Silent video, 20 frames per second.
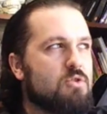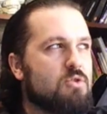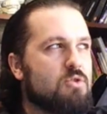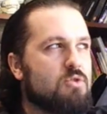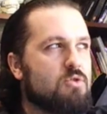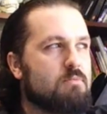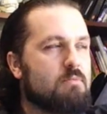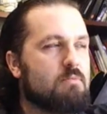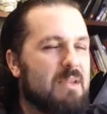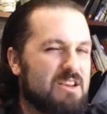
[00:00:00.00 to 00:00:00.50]

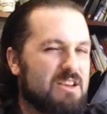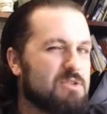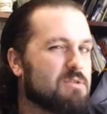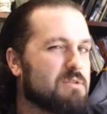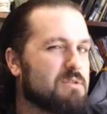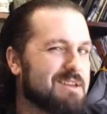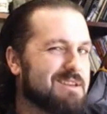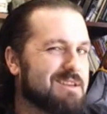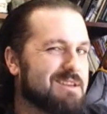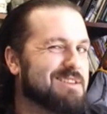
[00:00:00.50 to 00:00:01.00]
make sure
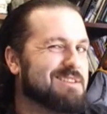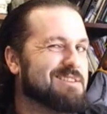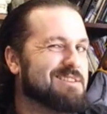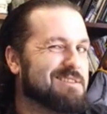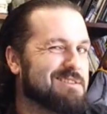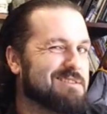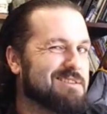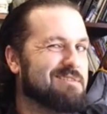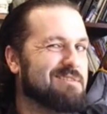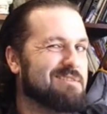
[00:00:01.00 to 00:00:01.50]
that it's
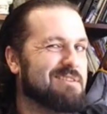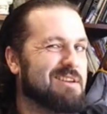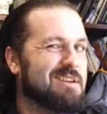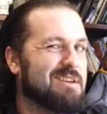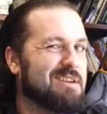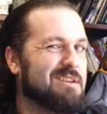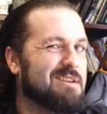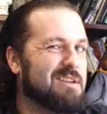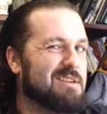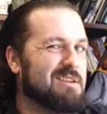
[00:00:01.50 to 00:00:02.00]
still
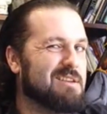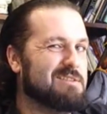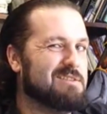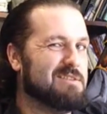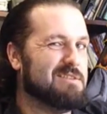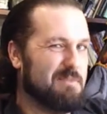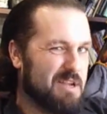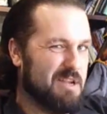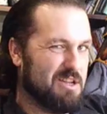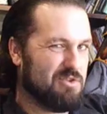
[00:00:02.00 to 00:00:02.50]

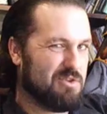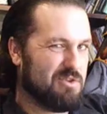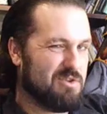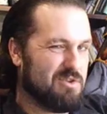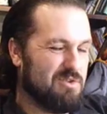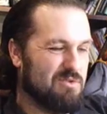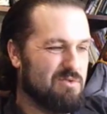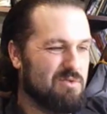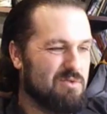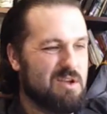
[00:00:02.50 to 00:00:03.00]

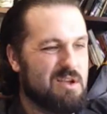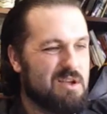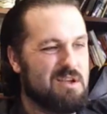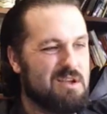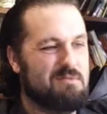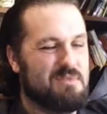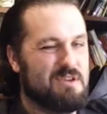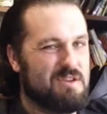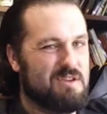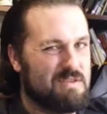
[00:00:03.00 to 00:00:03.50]
symmetrical,
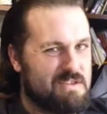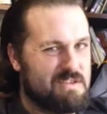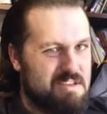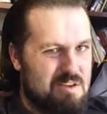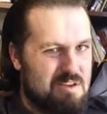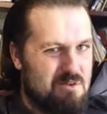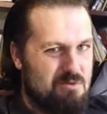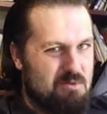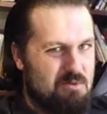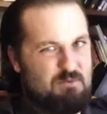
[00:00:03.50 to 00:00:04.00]
because
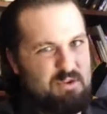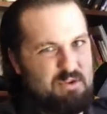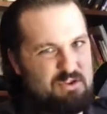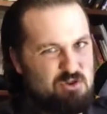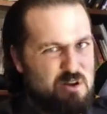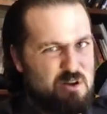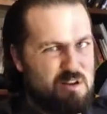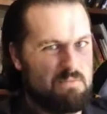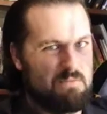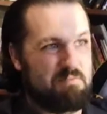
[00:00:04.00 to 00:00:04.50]
when we're
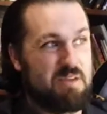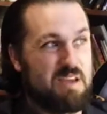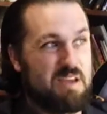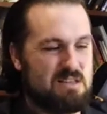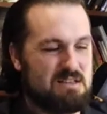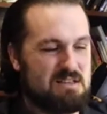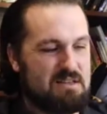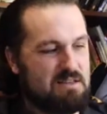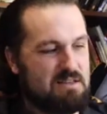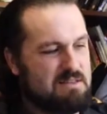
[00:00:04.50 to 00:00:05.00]
trying to piece
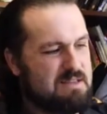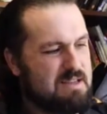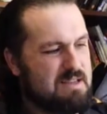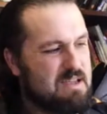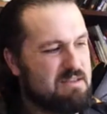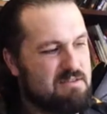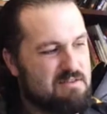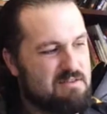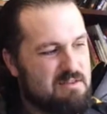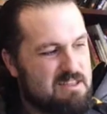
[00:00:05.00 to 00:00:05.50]
things together
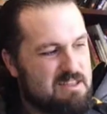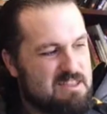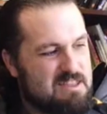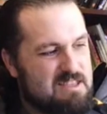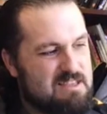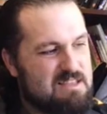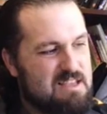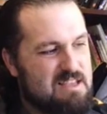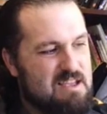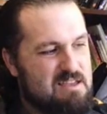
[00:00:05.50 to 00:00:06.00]
like this,
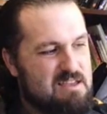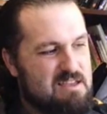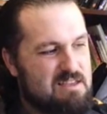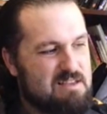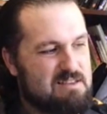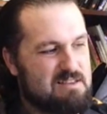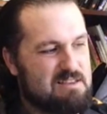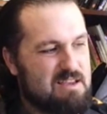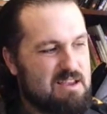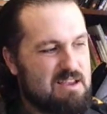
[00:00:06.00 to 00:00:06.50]

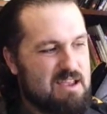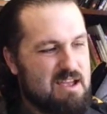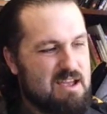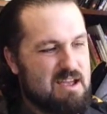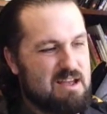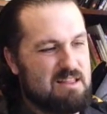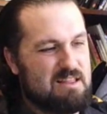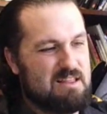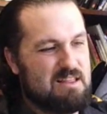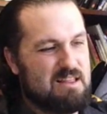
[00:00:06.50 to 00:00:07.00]
things can get a
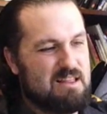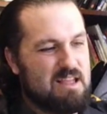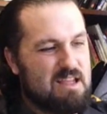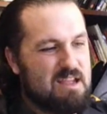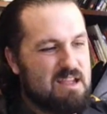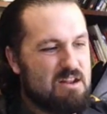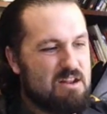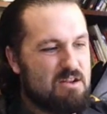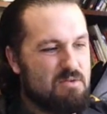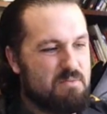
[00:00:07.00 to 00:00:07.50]

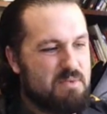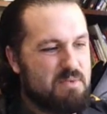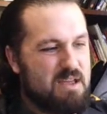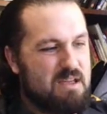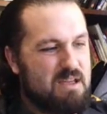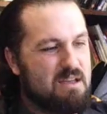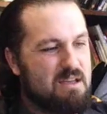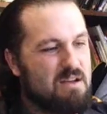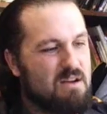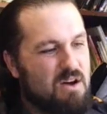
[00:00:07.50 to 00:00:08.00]
little
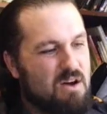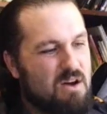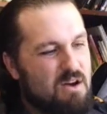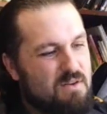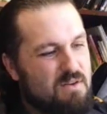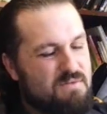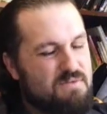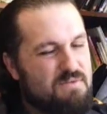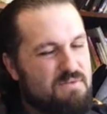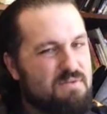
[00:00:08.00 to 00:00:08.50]
bit
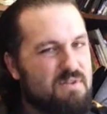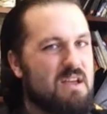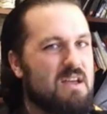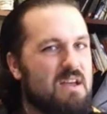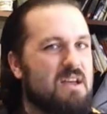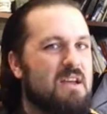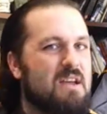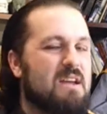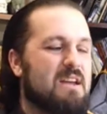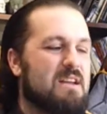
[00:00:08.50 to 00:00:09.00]
off.
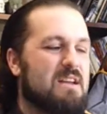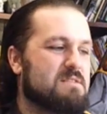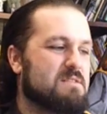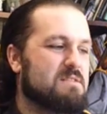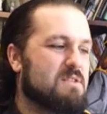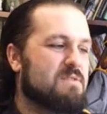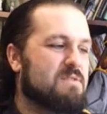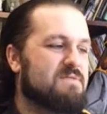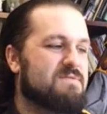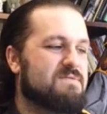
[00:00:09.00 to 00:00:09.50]

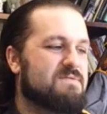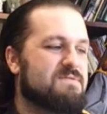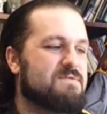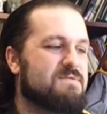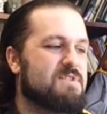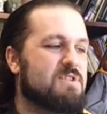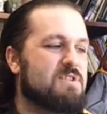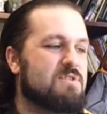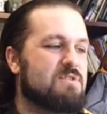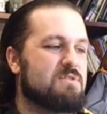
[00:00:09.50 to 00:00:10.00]
A
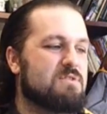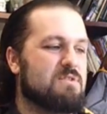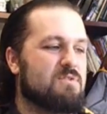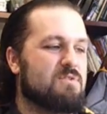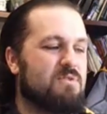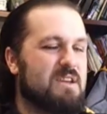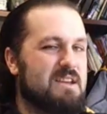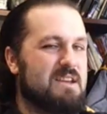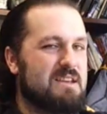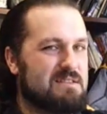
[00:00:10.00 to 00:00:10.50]
few
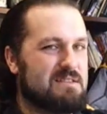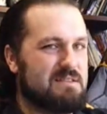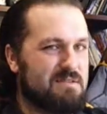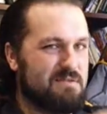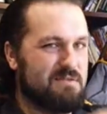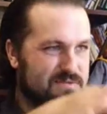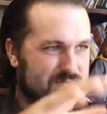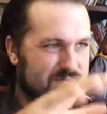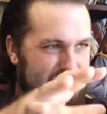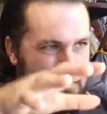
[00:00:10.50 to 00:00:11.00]
degrees
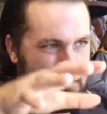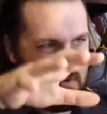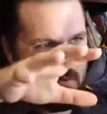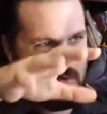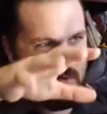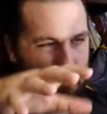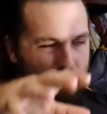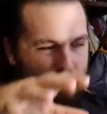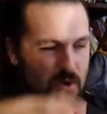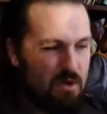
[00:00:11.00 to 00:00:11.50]
of
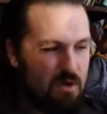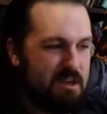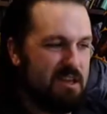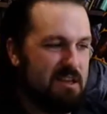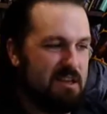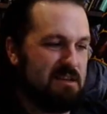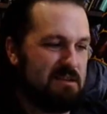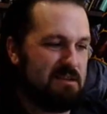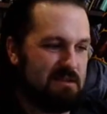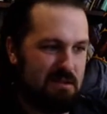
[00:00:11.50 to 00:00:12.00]

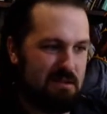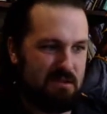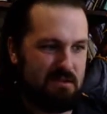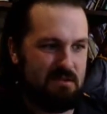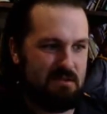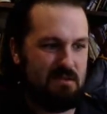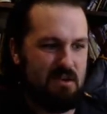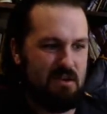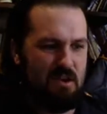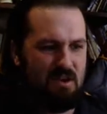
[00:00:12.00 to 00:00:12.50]
wonkiness can
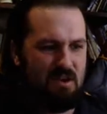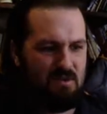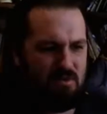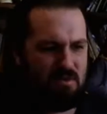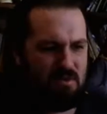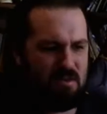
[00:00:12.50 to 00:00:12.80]
really